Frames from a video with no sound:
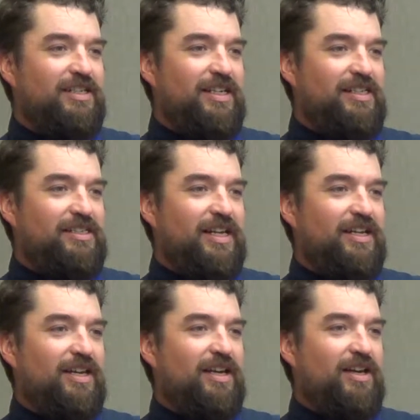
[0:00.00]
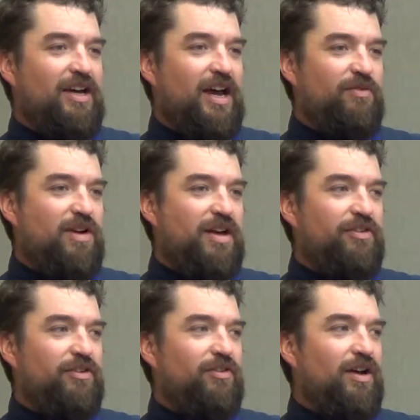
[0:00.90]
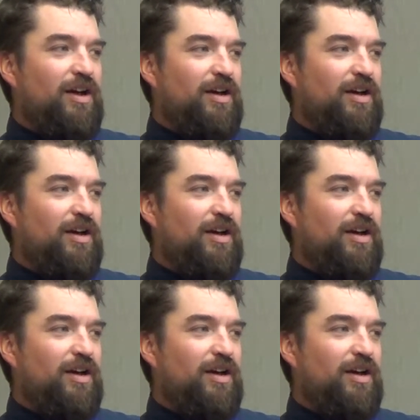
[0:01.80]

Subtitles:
and he said, I'd rather